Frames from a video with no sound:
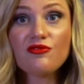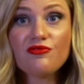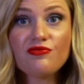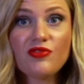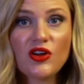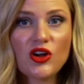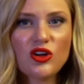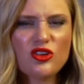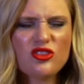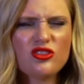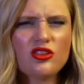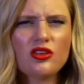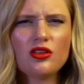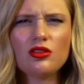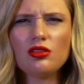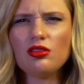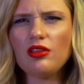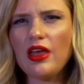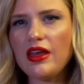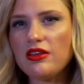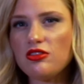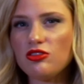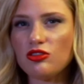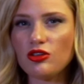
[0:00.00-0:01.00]
First,
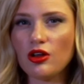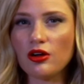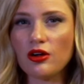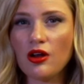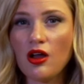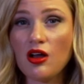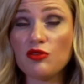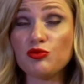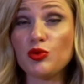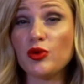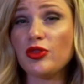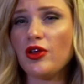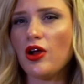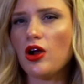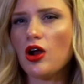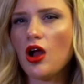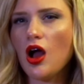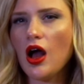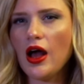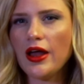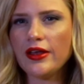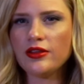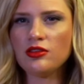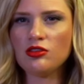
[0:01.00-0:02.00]
let's start off with our
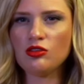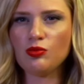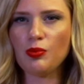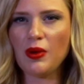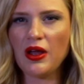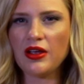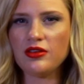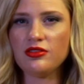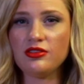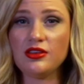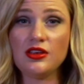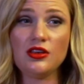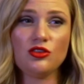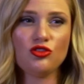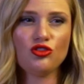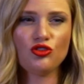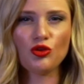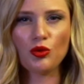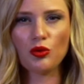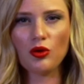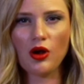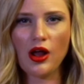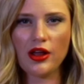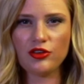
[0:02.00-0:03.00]
hot and spicy
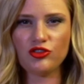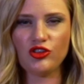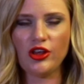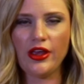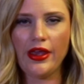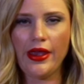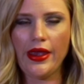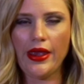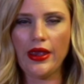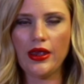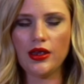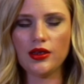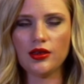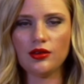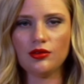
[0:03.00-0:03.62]
sriracha egg.